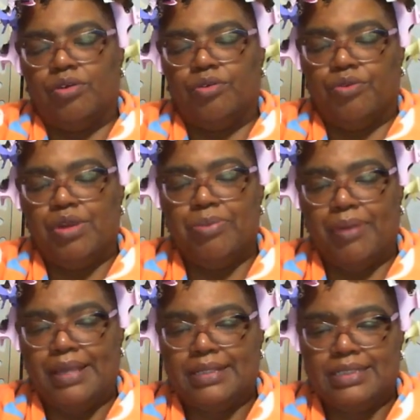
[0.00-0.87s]

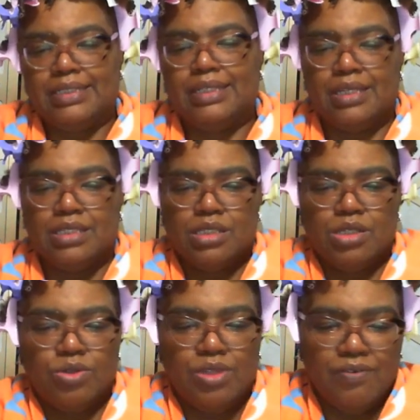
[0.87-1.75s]
rebranded, and
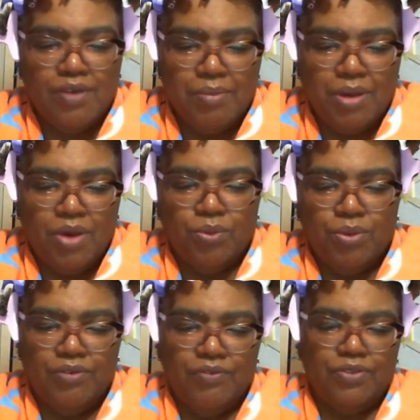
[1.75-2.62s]
so they've come out
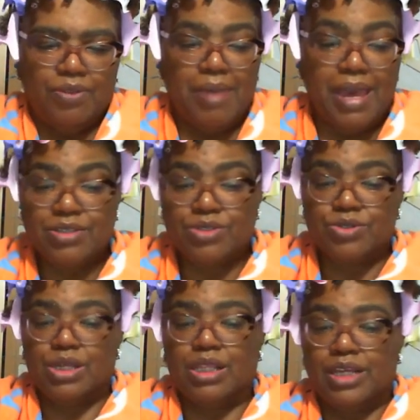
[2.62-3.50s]
with the Masters
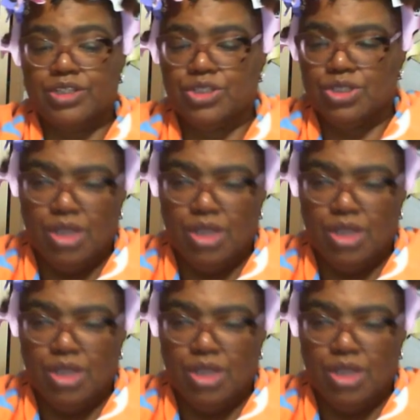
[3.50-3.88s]
collection